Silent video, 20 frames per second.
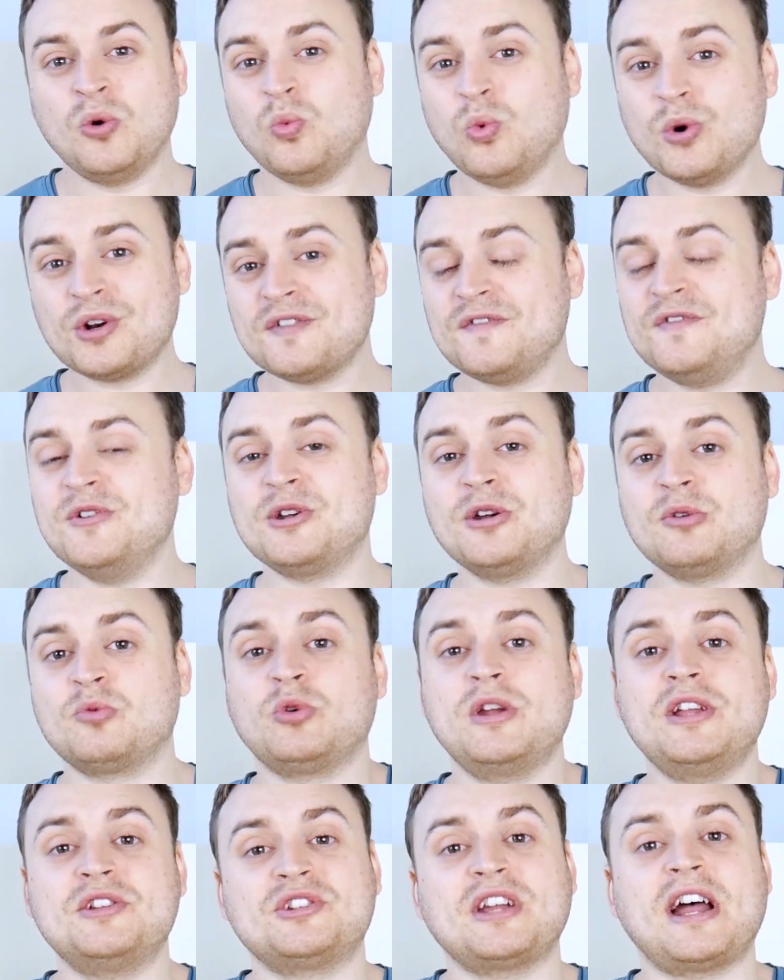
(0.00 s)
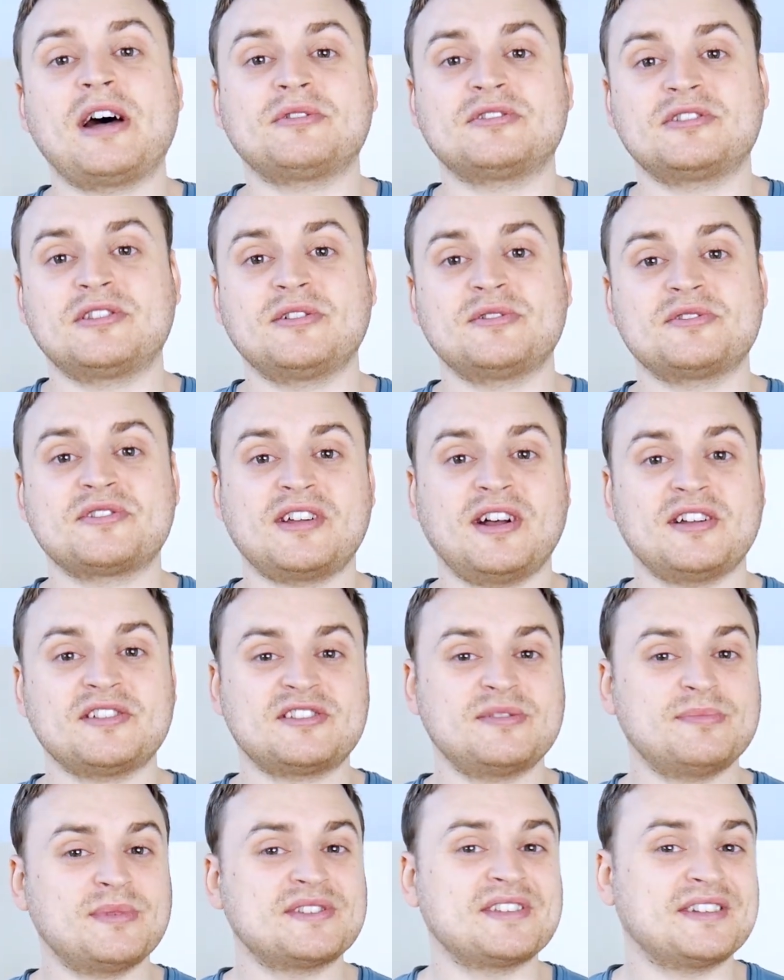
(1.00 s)
What if you could reach out to those
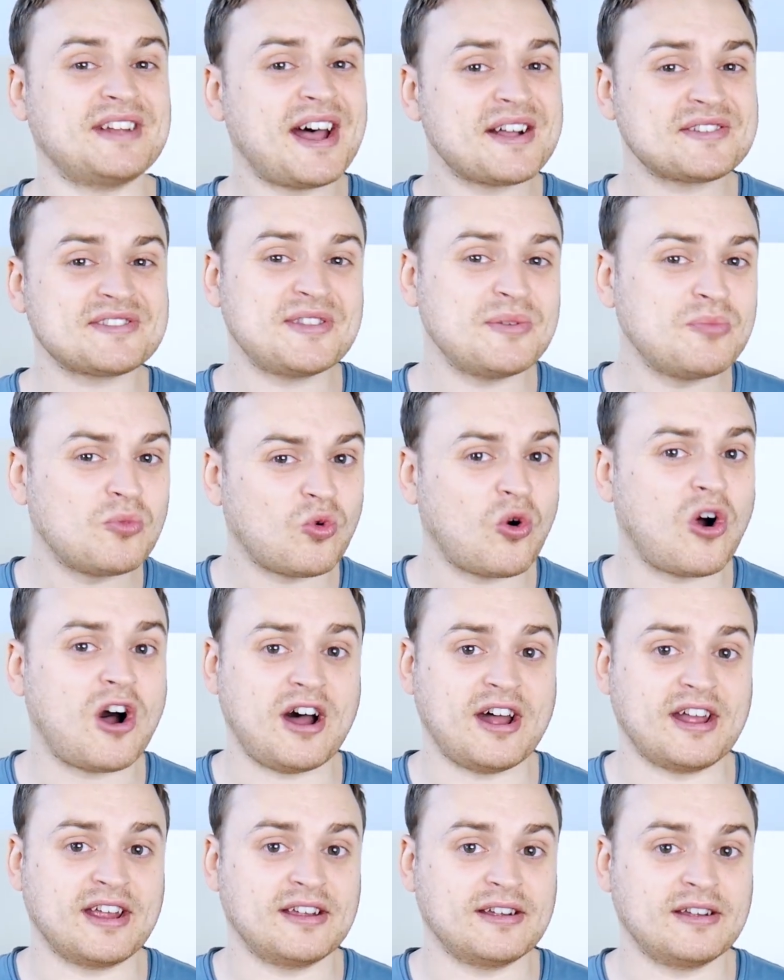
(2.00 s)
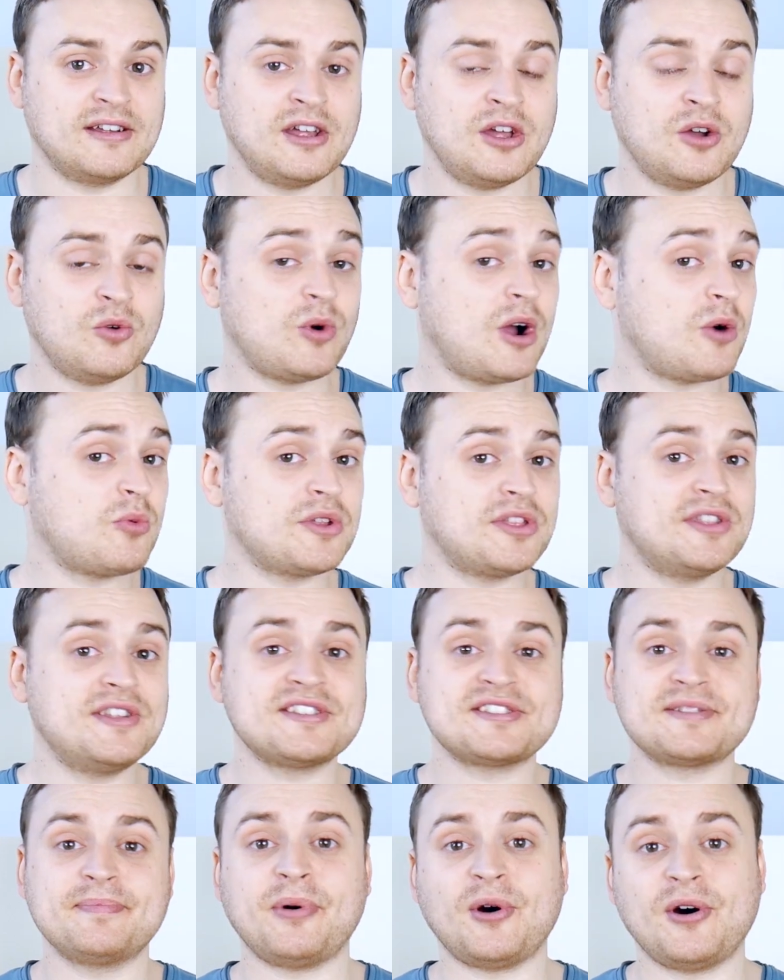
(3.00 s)
customers and ask them why? Well, with
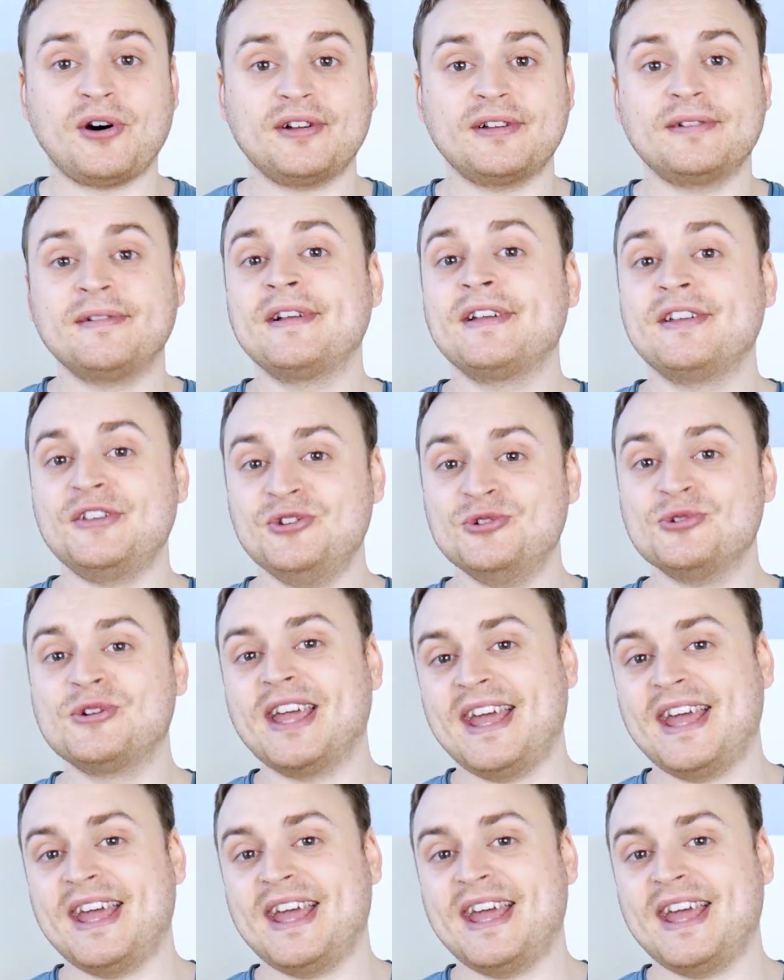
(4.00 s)
this bot, you